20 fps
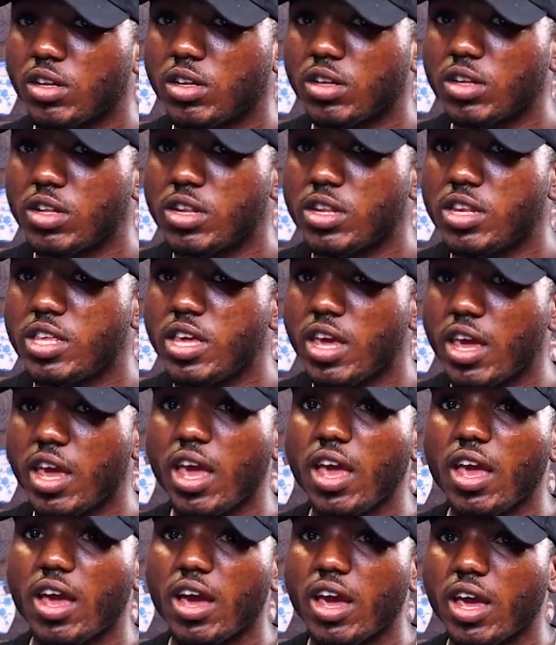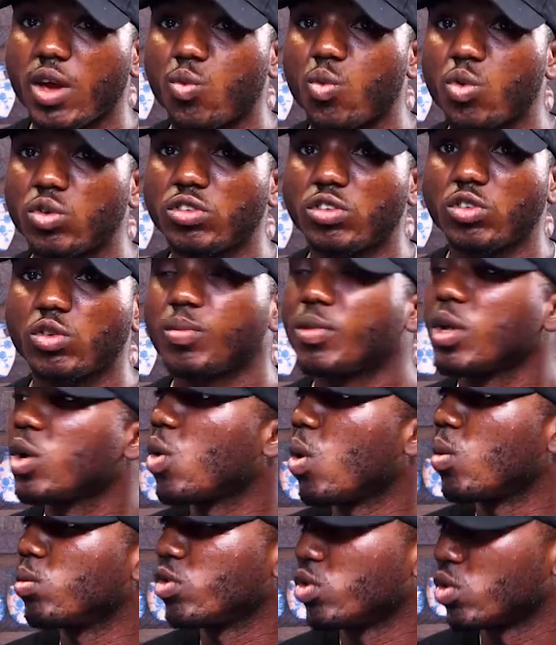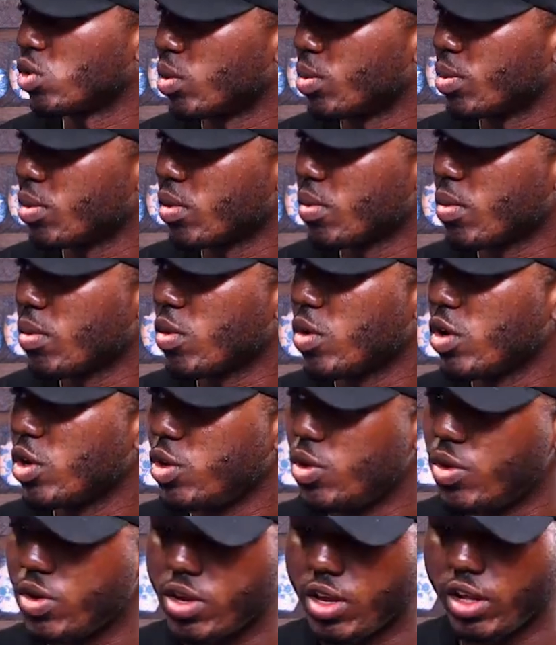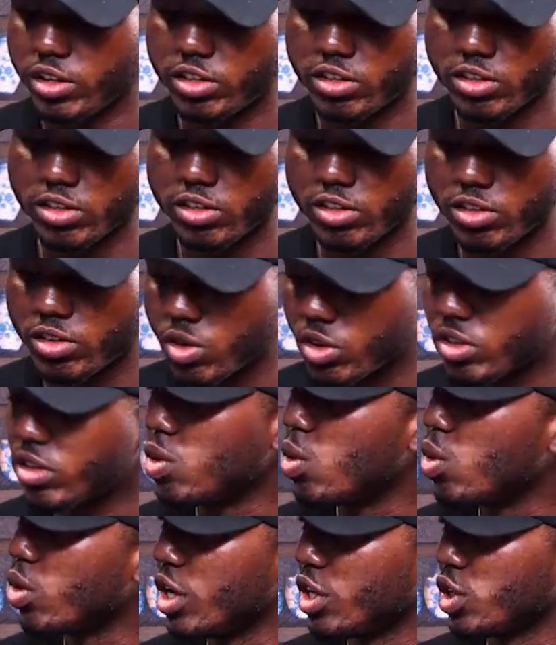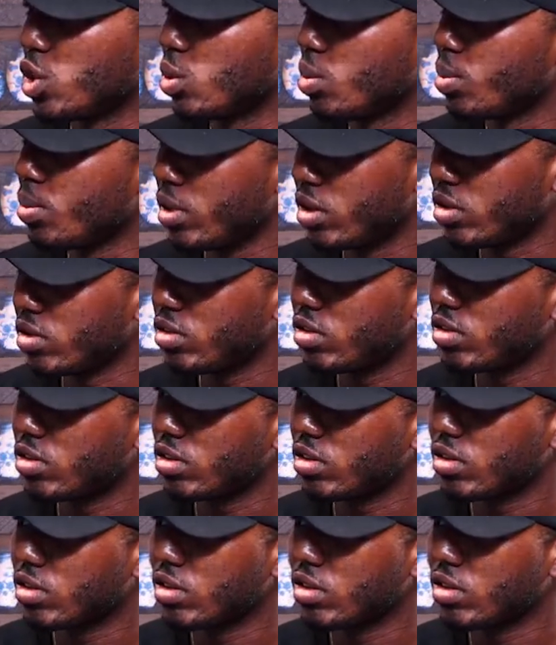the AI, once something comes up, it is not location-based.